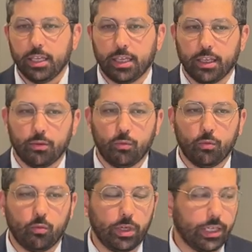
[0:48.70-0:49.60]
a
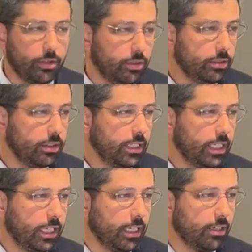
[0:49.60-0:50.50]
wail,
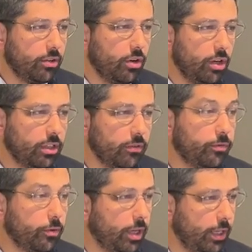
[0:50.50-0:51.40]
a calling
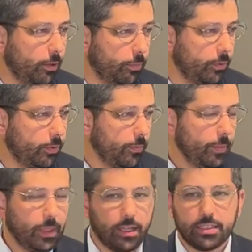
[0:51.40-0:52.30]
for help,
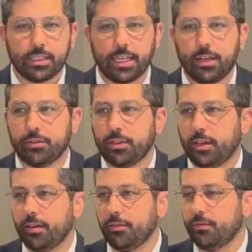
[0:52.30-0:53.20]
a sound
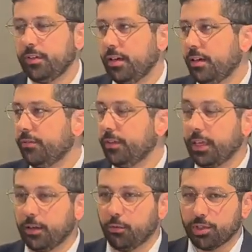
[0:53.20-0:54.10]
of
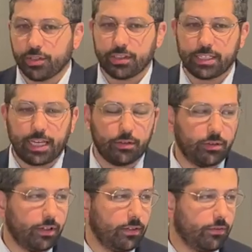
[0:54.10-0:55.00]
anguish, a sound
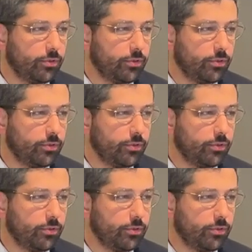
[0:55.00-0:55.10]
of